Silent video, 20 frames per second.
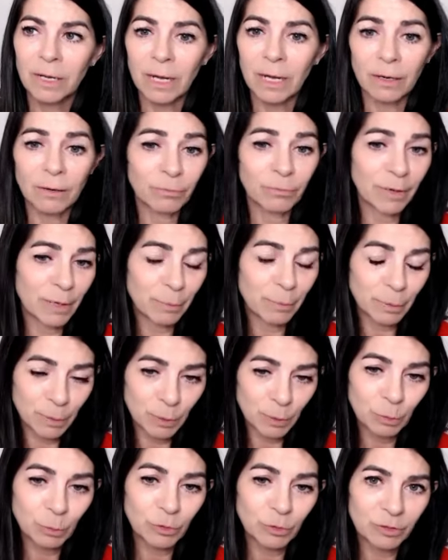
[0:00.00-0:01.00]
rape and
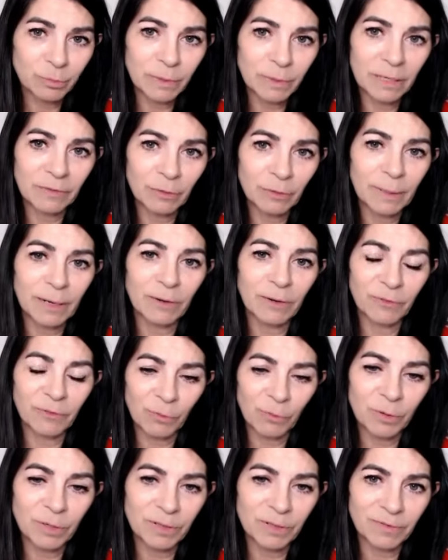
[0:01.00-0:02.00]
torture me for about a
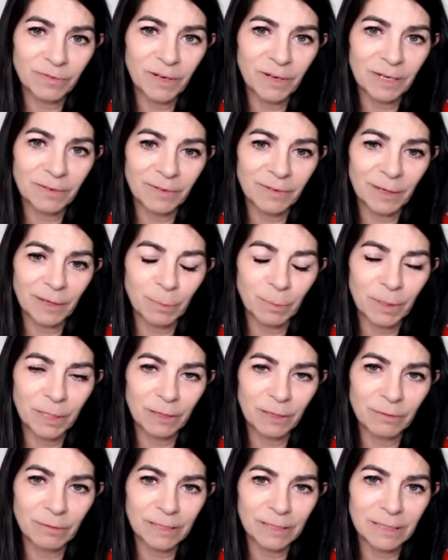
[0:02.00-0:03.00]
4 to 5 hour
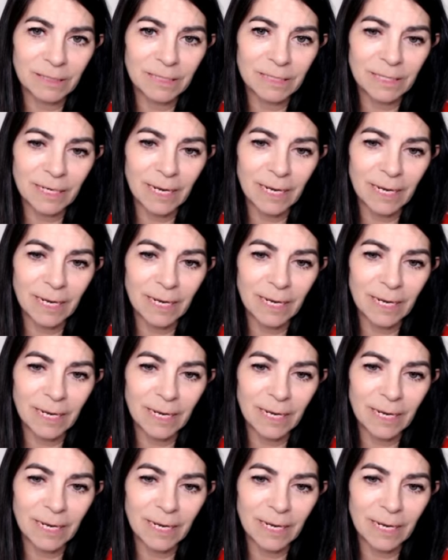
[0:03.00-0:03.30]
period.